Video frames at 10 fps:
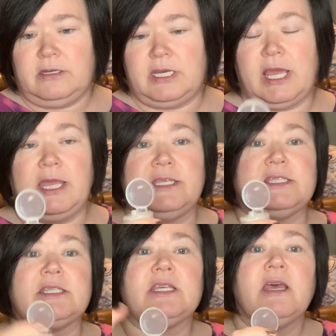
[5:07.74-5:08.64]

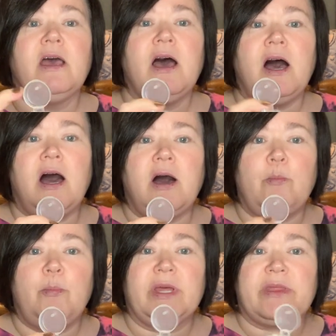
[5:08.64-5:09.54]
Nice.
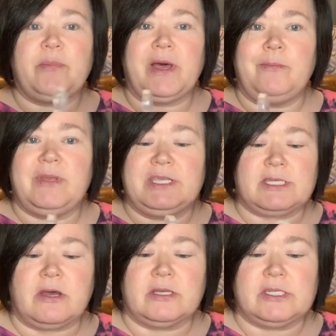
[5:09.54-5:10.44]
Um, but the pump
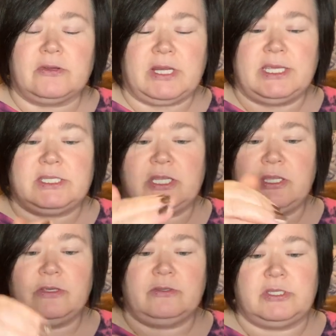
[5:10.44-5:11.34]
is also nice to
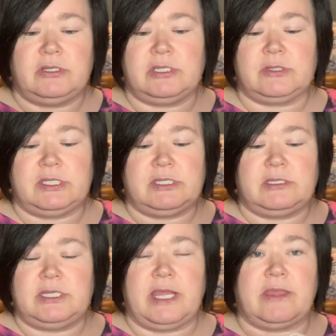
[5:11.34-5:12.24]
use. You just
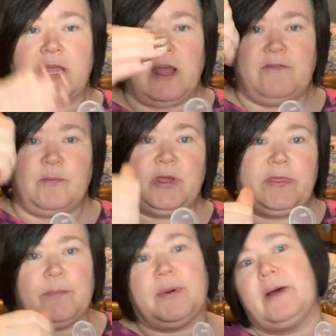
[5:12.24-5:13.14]
take that off and
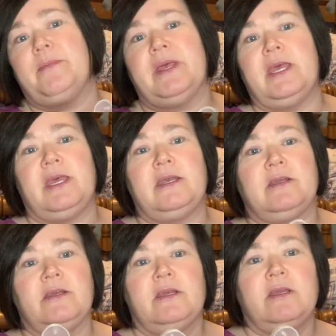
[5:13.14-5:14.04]
put the pump in
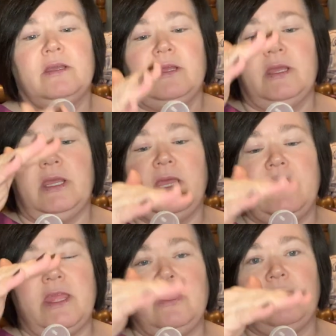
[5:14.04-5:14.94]

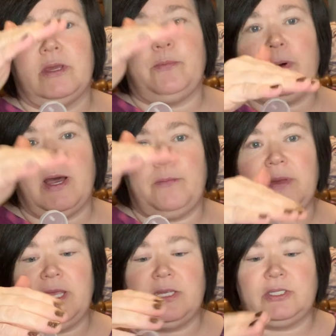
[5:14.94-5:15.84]
and then you can
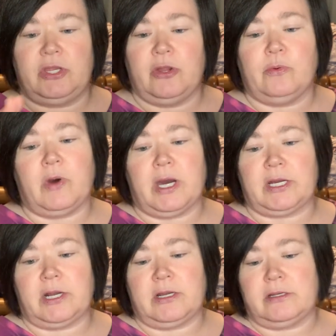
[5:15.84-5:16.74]
pump it into your
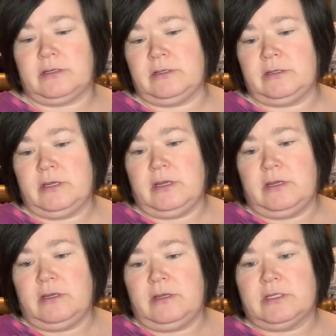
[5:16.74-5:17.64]
water.
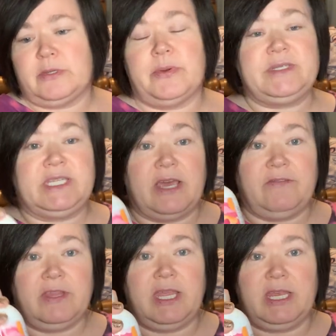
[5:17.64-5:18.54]
So it
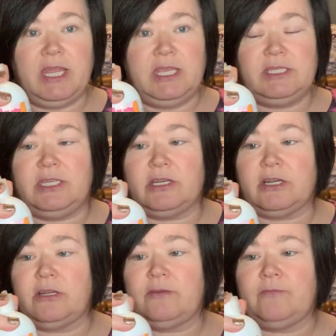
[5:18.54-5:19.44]
definitely an
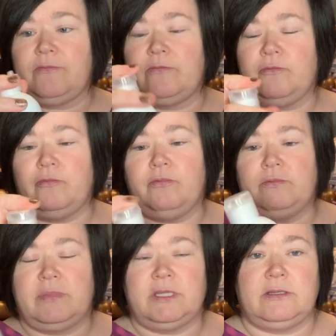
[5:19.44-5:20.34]
easier
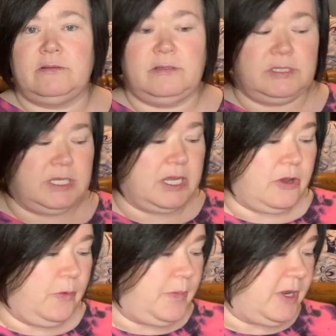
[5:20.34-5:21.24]
to
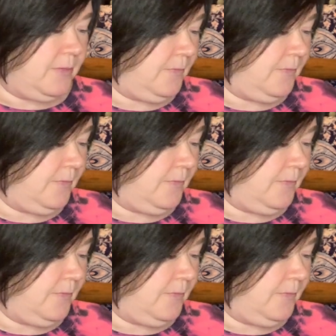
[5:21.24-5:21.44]
get open.